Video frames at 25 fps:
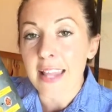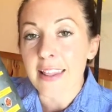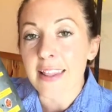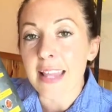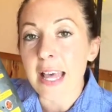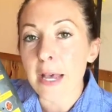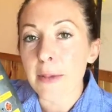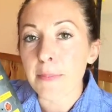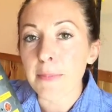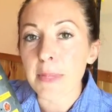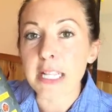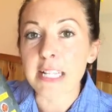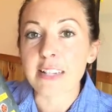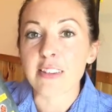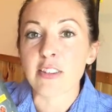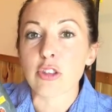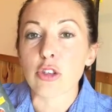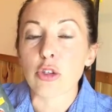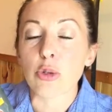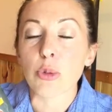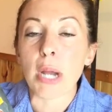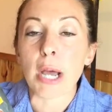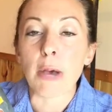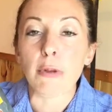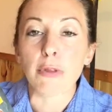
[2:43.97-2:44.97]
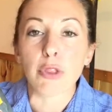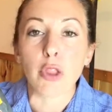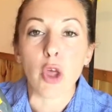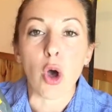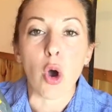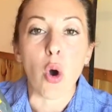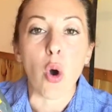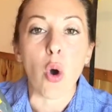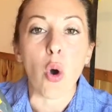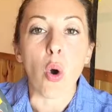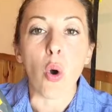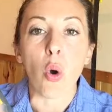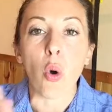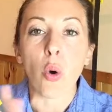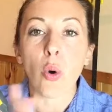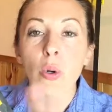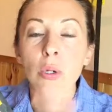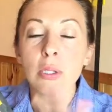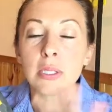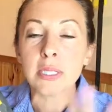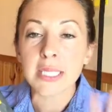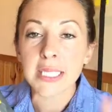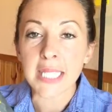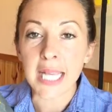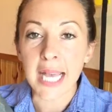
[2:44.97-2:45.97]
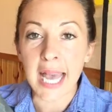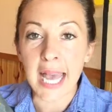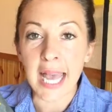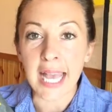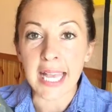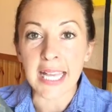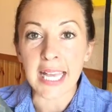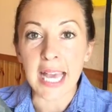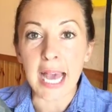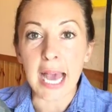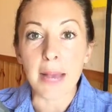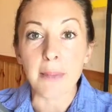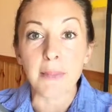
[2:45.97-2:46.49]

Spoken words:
That means throughout the whole day,